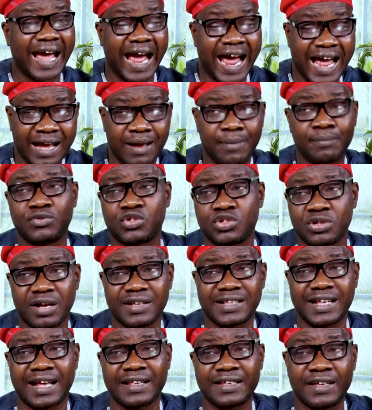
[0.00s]
I am sure
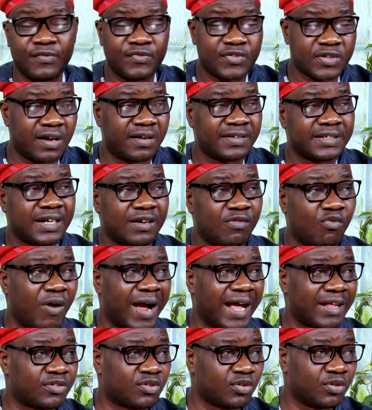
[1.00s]
that
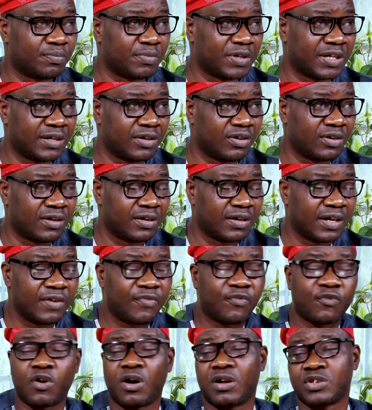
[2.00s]

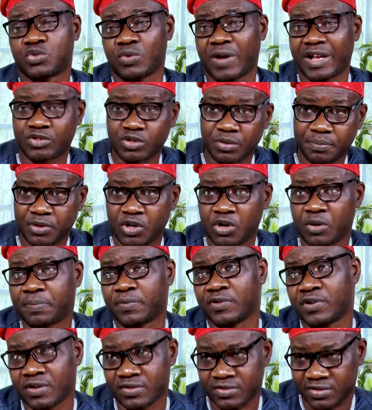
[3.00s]
if courts were to be
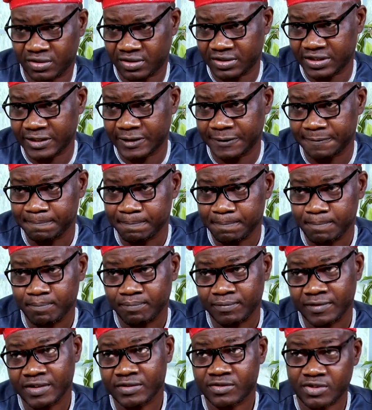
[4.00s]
open on Sunday,
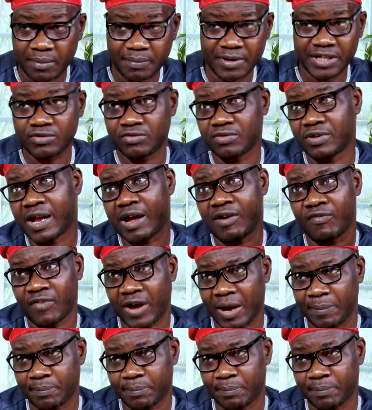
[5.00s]
somebody will have